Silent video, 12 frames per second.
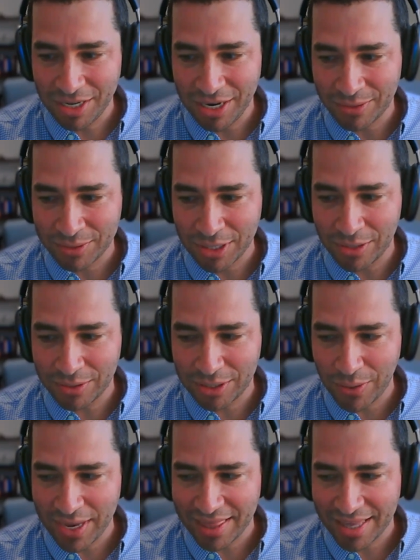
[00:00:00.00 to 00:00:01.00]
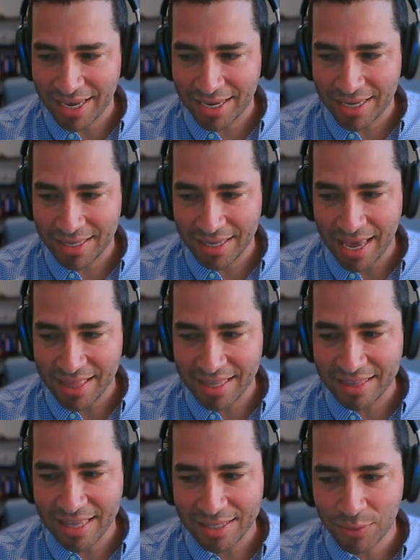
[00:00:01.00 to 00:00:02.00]
So I think
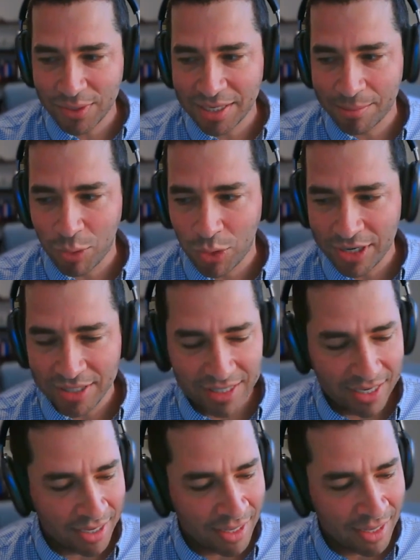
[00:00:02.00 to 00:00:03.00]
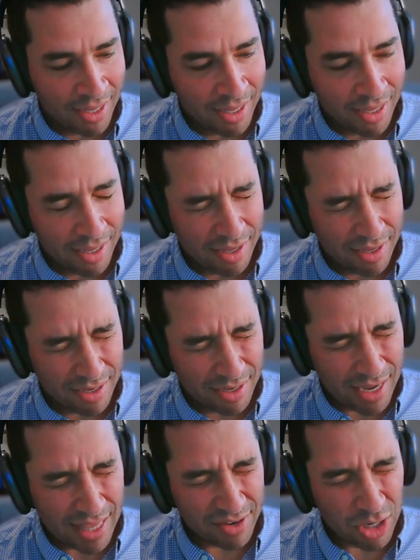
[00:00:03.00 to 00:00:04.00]
that's really important to
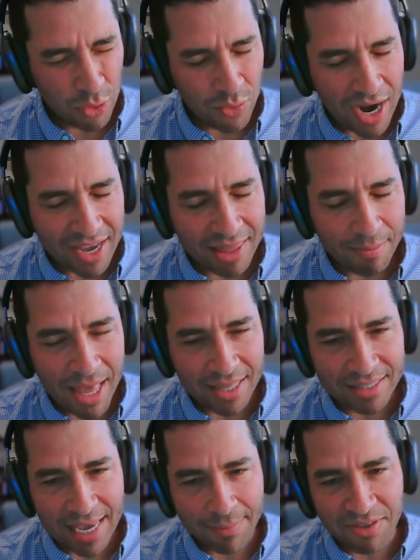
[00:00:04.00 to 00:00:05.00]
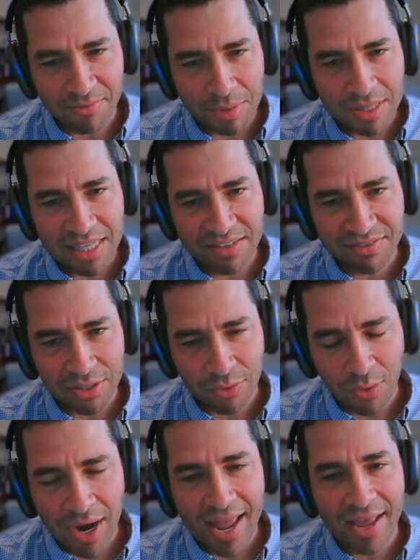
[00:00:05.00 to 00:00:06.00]
kind of correct the maladaptive beliefs
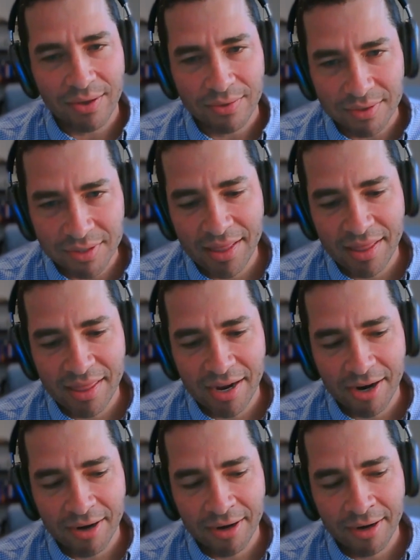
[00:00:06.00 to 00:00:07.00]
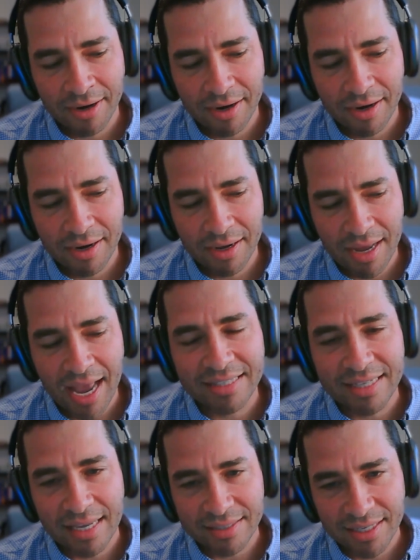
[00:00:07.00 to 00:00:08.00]
around their
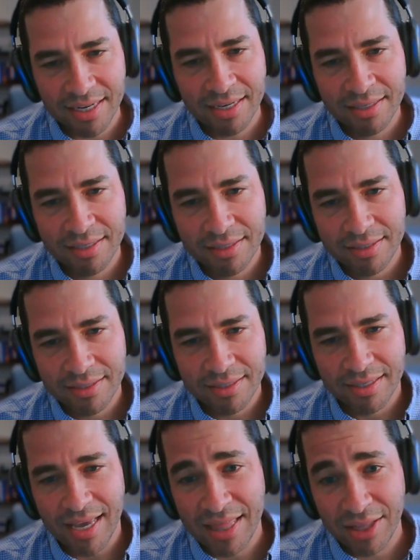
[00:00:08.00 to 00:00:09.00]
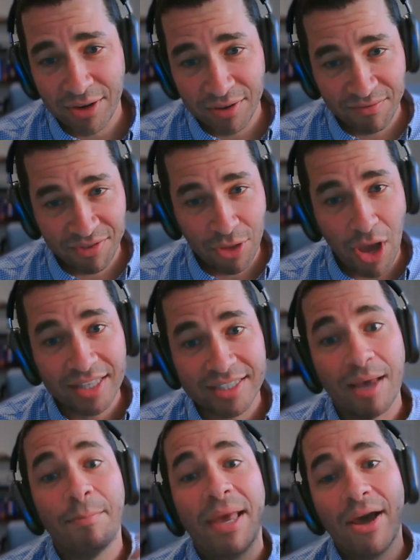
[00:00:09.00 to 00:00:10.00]
identity and their thoughts
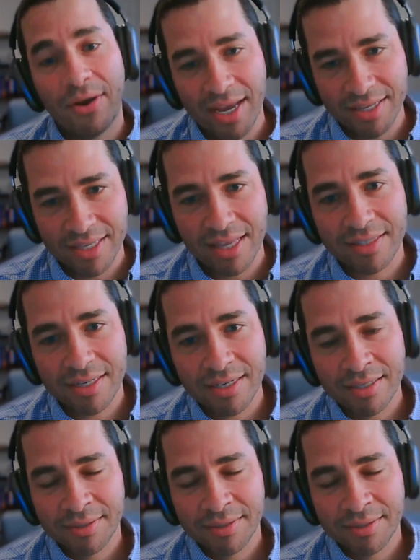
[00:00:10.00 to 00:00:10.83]
about identity.